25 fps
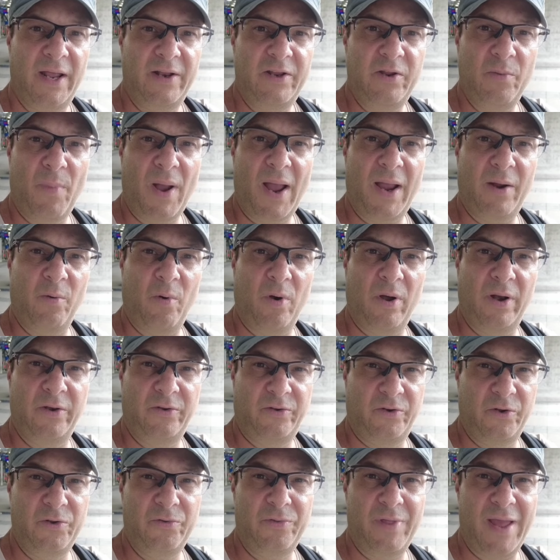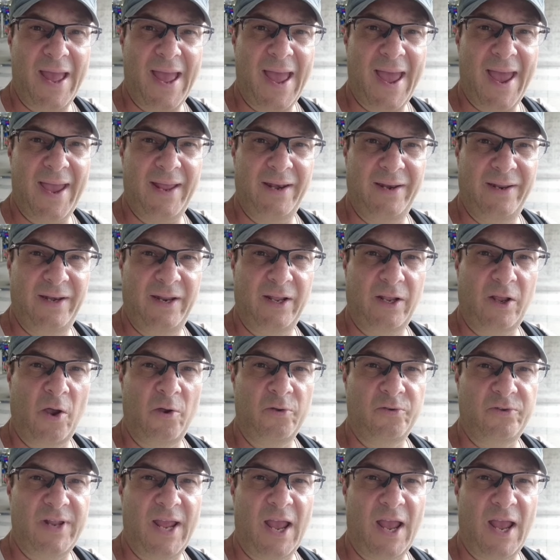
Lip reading: You might want to do that, and it goes